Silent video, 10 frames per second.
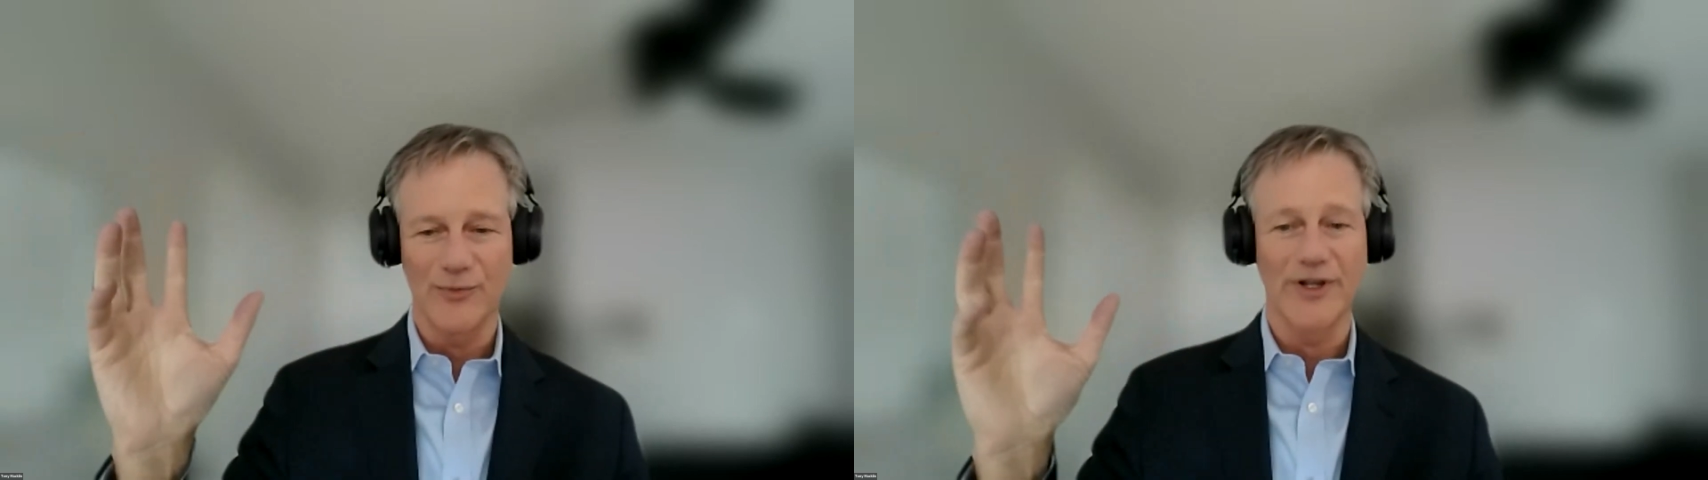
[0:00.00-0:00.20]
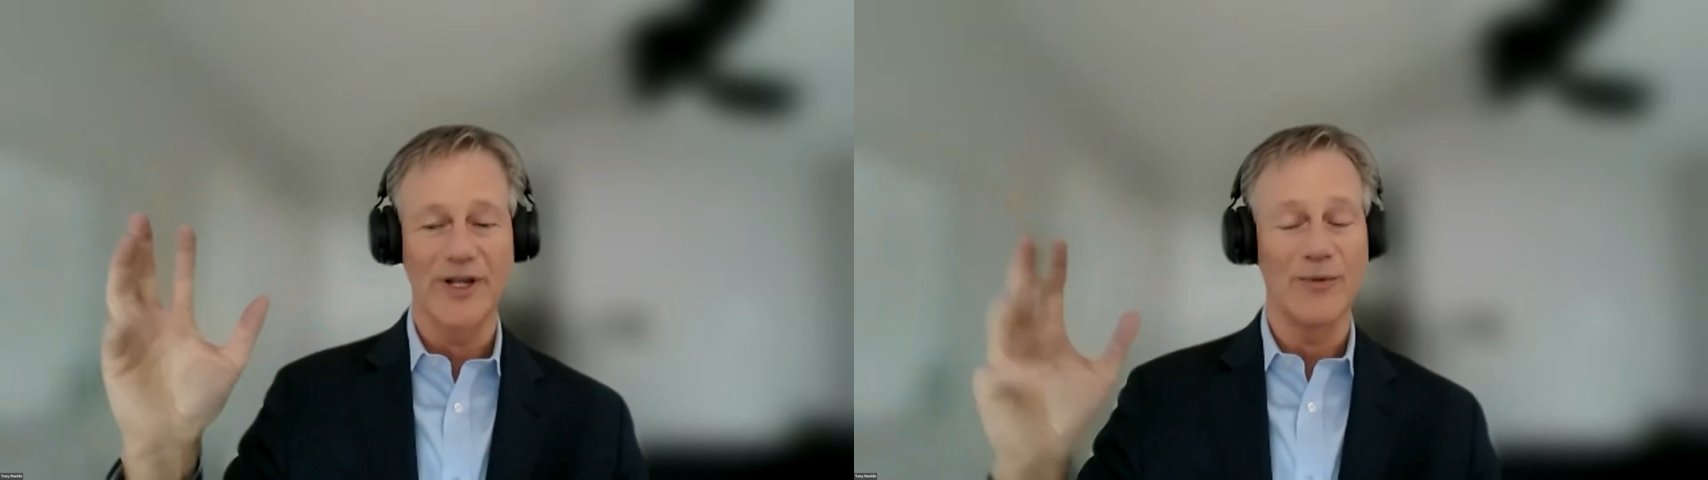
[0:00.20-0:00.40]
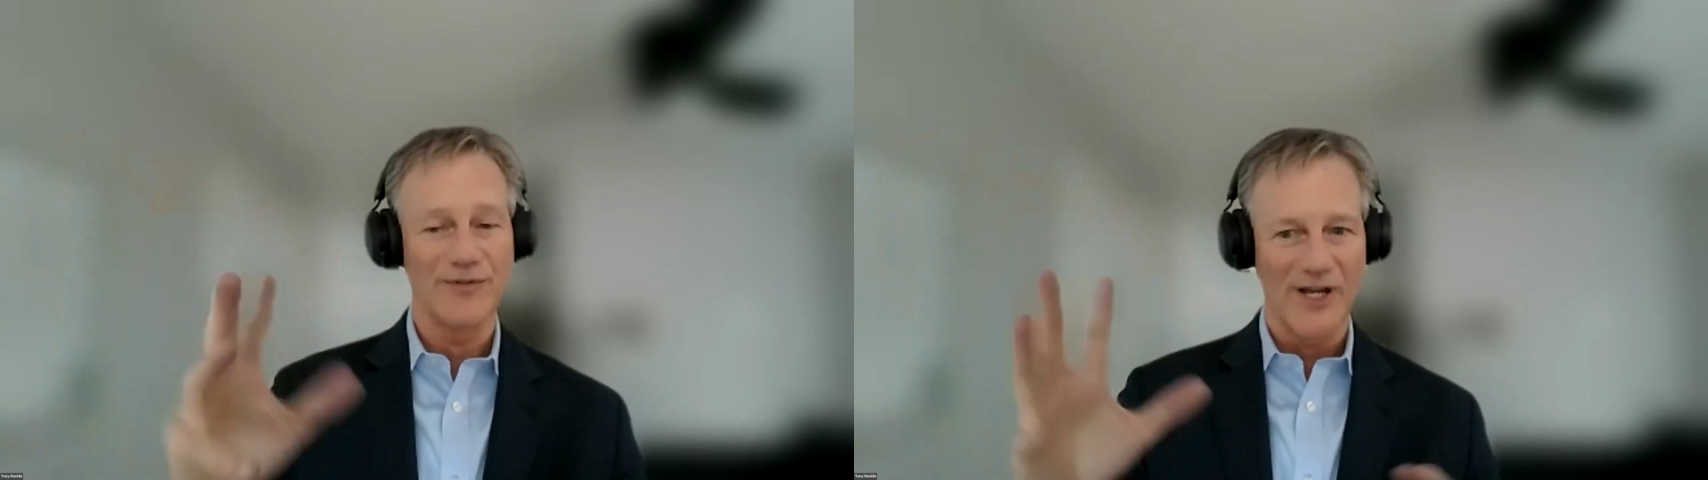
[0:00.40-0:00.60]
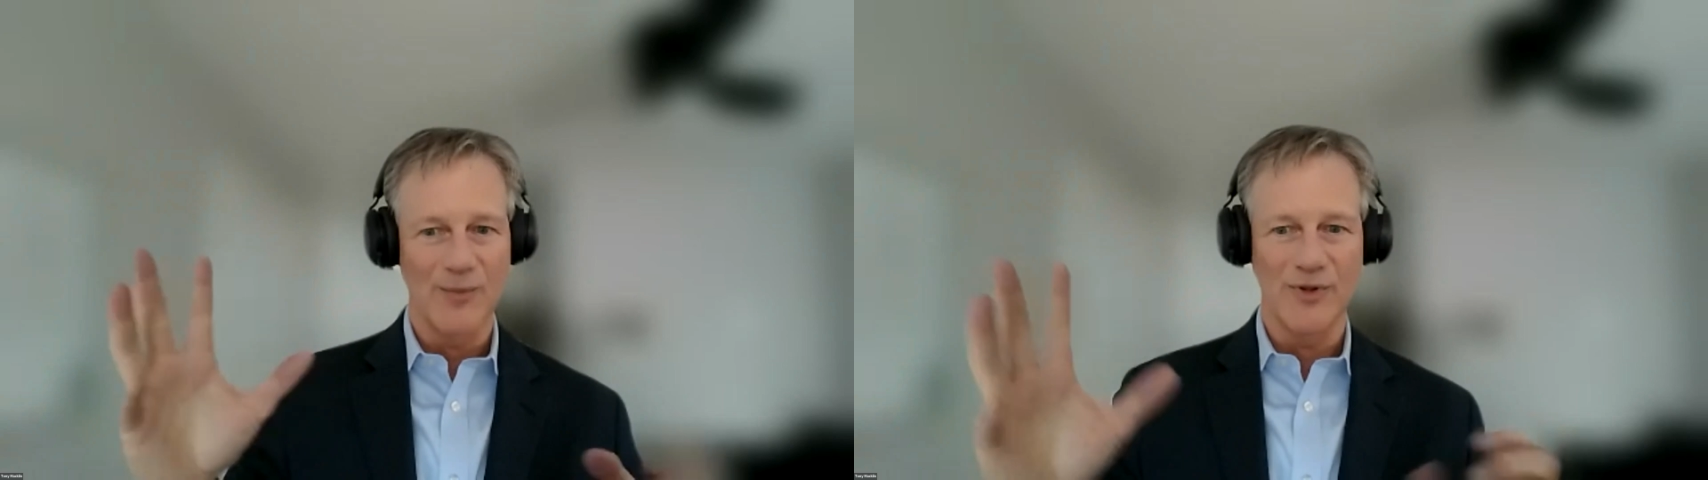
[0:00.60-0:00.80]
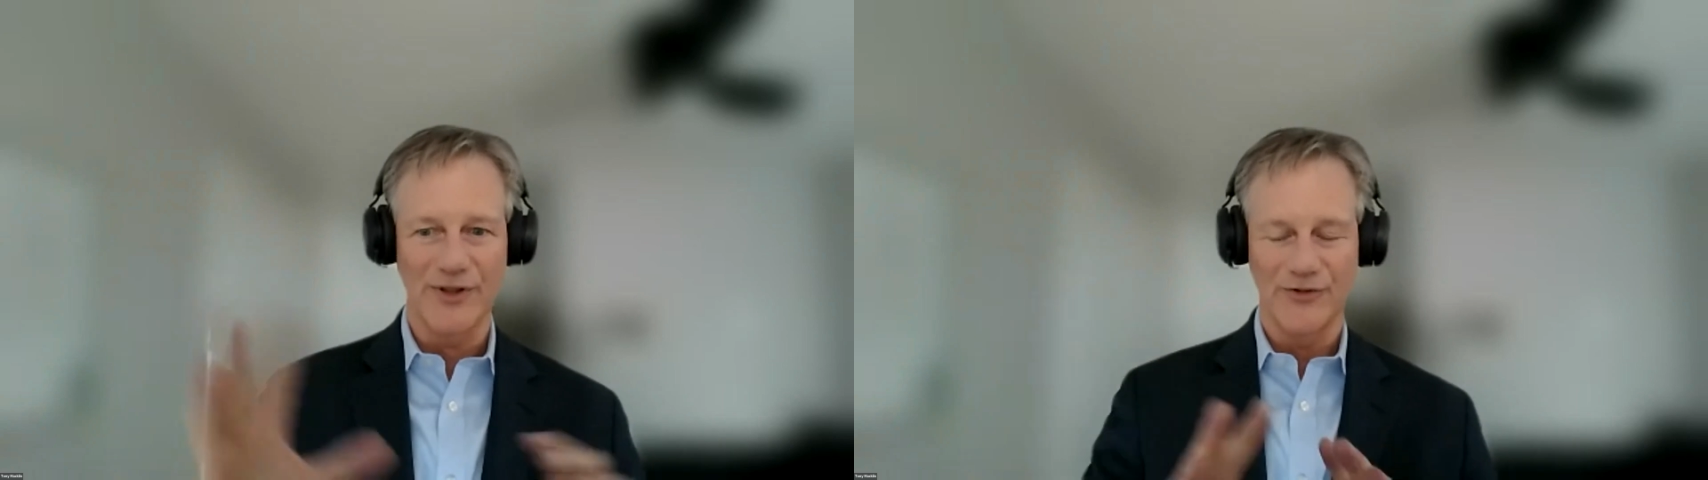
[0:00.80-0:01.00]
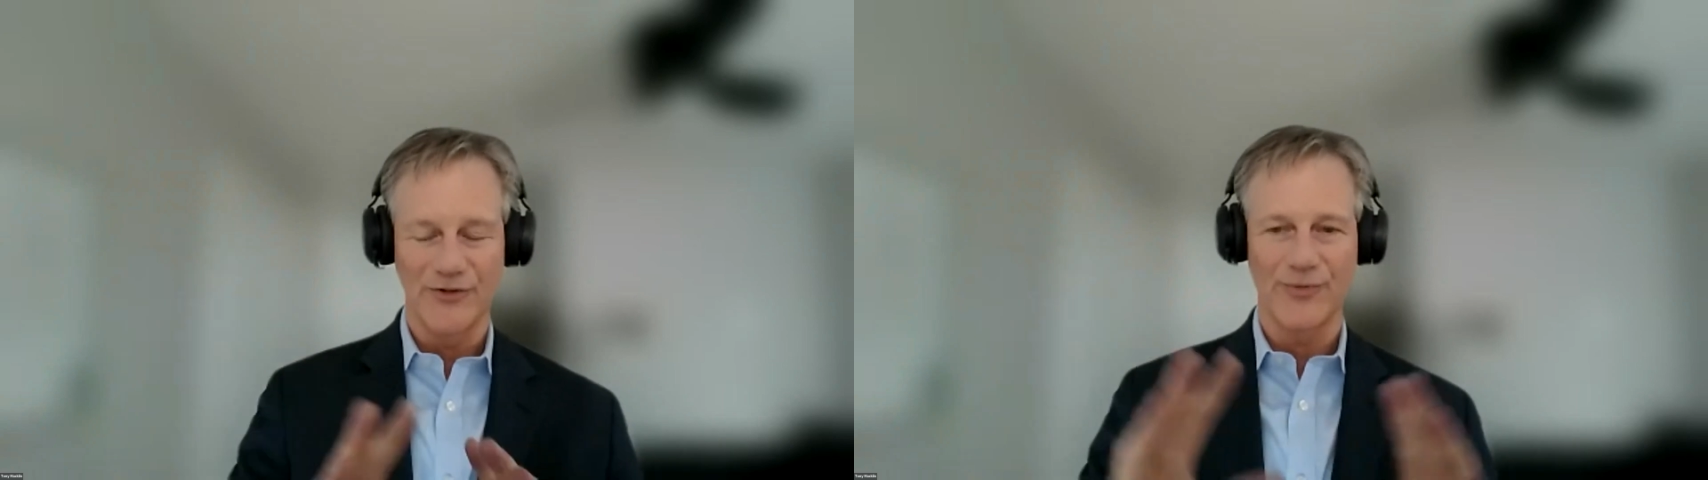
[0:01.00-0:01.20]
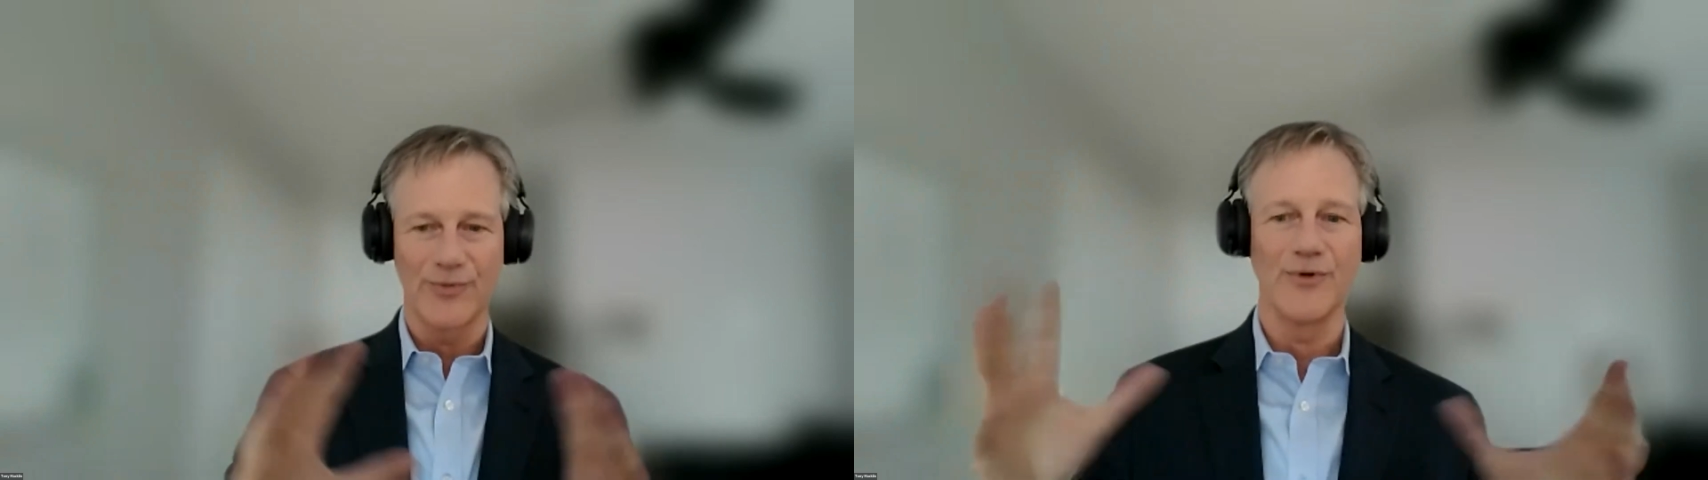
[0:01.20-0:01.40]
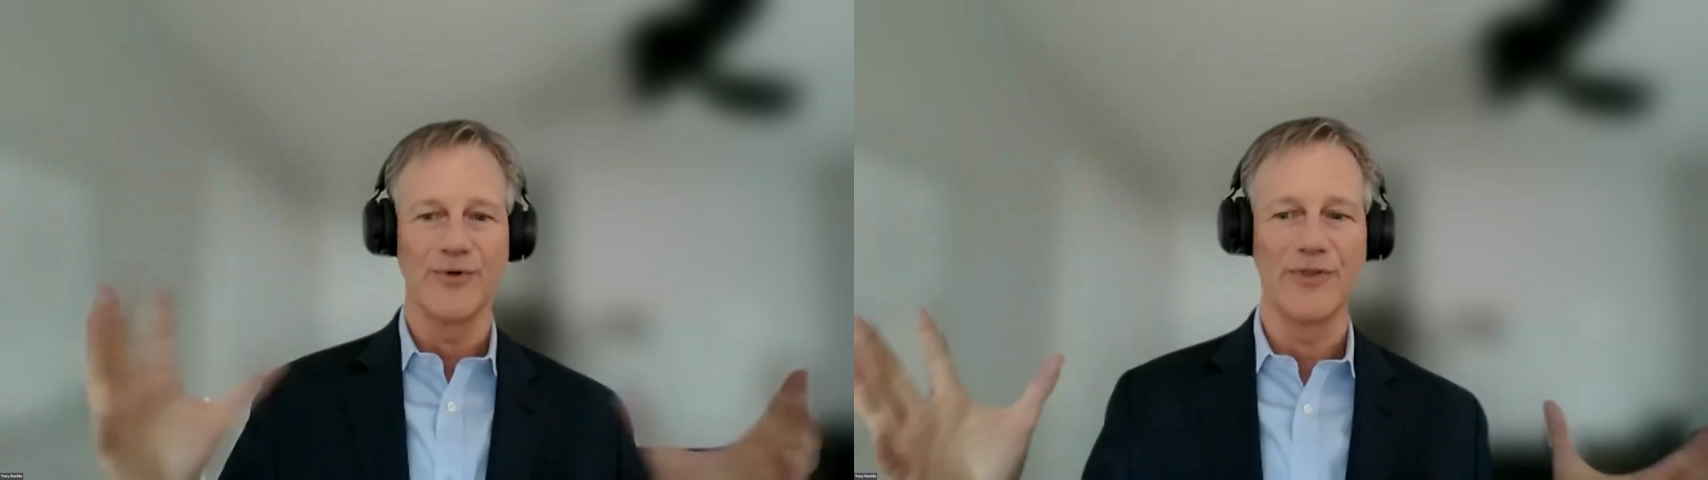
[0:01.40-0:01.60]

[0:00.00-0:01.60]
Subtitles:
working with families through